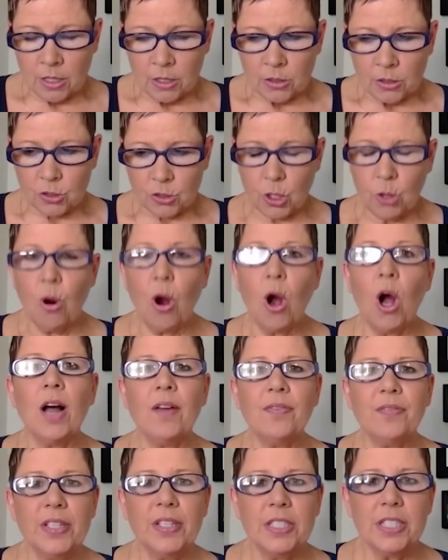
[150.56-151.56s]
So
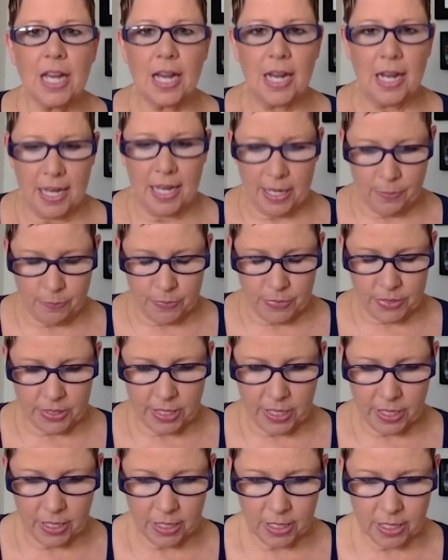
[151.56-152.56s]
oftentimes,
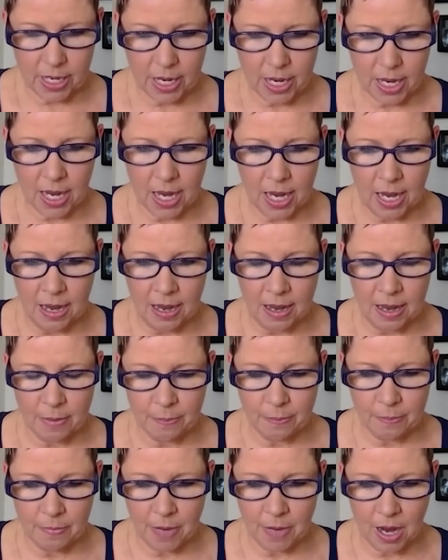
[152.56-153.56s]

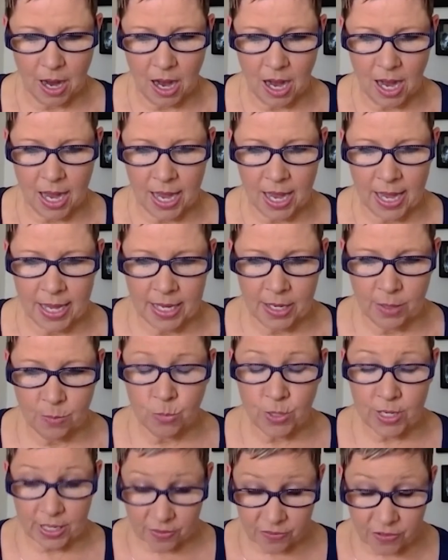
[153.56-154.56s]

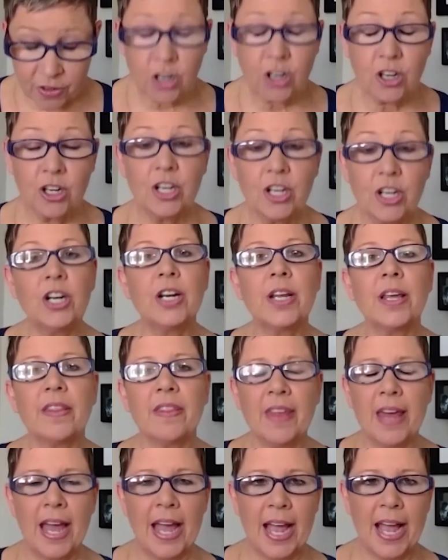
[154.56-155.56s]
we have heard
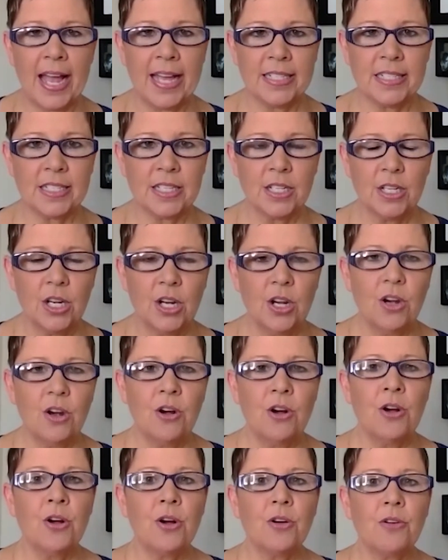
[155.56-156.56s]
that
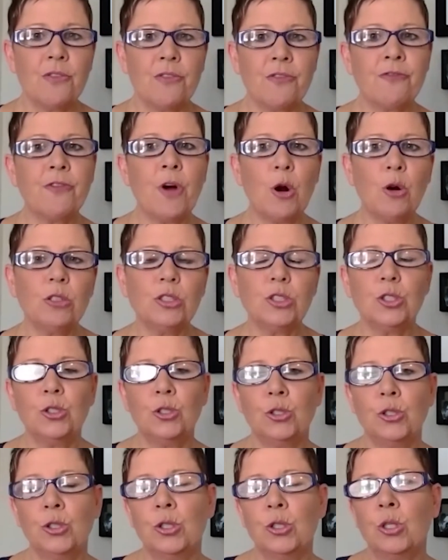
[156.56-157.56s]
folks
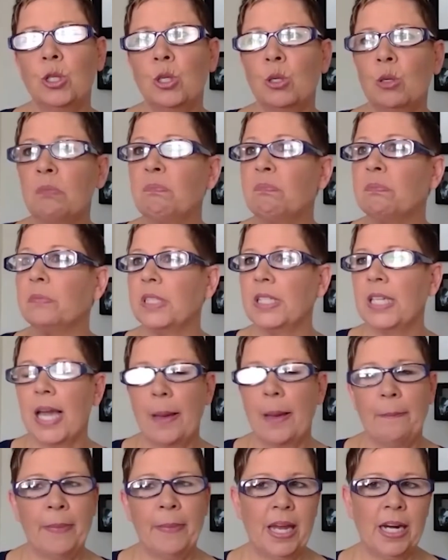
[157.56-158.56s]
who
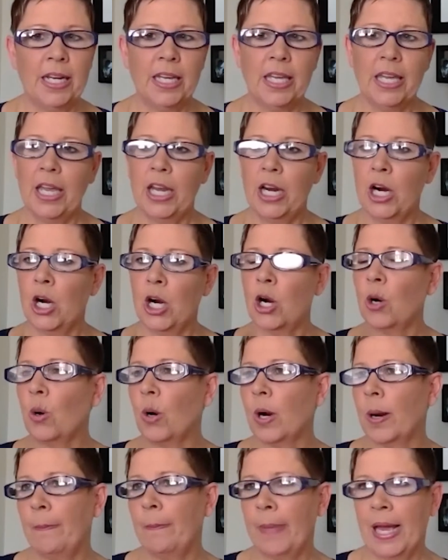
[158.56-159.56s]
get Medicare
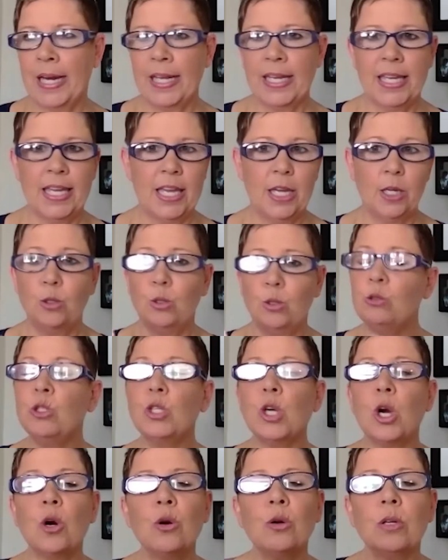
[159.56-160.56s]
or Medicaid who
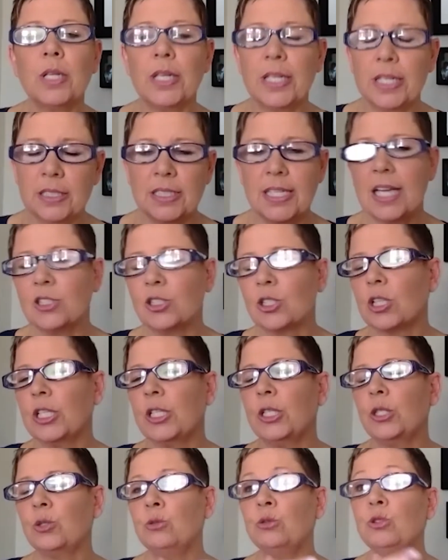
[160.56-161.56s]

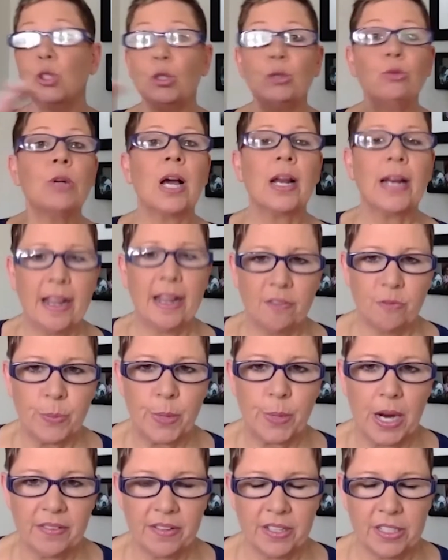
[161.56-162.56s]
do not have
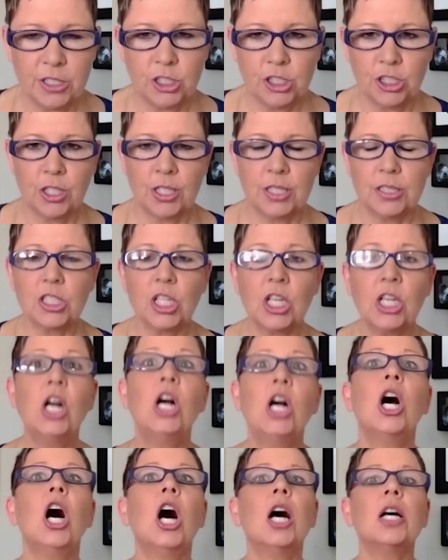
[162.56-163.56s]
private insurance
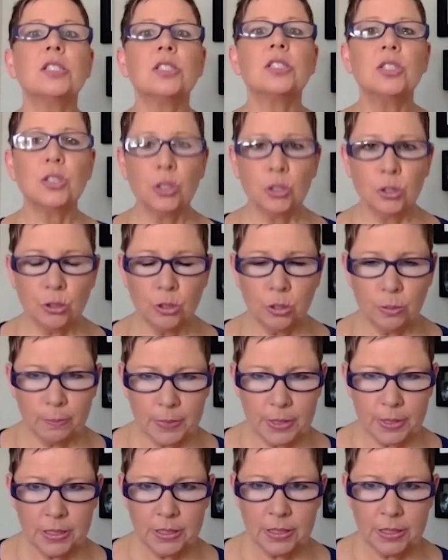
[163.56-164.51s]
assume